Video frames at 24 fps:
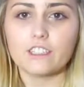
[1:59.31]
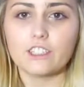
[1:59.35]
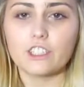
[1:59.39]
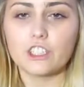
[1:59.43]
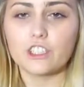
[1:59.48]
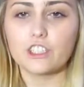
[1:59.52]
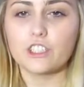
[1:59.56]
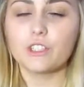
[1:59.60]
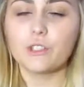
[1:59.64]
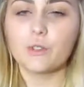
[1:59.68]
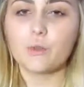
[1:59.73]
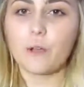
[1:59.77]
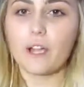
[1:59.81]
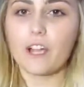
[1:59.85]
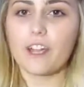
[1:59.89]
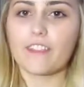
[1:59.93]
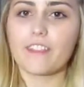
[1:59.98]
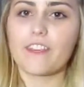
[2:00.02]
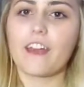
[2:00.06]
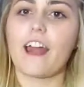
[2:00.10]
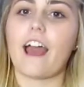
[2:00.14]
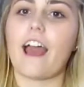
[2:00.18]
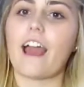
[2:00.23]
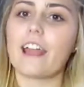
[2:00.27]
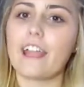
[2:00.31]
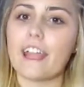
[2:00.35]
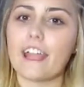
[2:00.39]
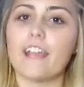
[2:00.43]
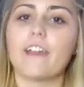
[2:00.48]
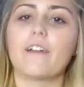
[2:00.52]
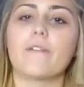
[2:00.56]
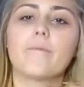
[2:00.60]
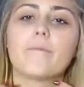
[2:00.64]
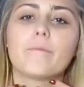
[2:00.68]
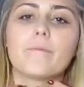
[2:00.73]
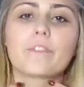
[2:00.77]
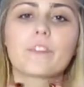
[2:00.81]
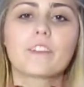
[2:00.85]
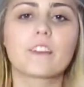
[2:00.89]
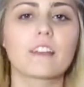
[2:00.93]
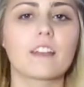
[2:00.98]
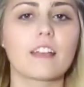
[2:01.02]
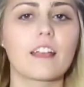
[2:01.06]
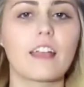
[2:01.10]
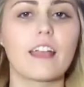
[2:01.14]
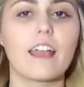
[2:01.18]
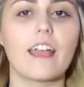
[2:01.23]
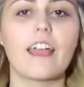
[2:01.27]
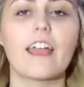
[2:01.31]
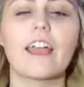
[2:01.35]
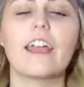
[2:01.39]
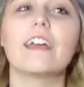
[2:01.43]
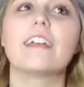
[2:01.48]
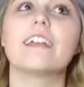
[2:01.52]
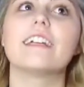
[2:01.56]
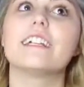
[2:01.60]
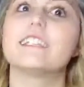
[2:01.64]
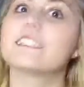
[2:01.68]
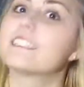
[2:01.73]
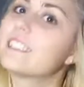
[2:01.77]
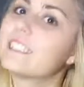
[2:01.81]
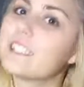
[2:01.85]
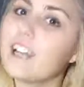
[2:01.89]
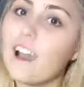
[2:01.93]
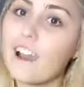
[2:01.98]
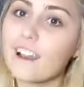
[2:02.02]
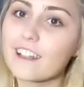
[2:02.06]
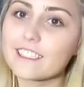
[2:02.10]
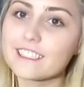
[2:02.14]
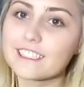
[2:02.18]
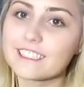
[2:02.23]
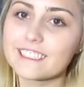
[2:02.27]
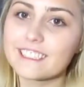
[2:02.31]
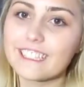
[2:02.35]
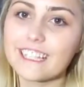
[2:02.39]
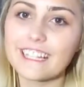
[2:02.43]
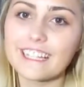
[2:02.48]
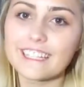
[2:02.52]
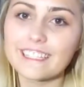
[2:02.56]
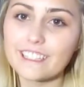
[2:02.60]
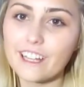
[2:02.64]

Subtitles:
judging the way that I am, and it sucks. It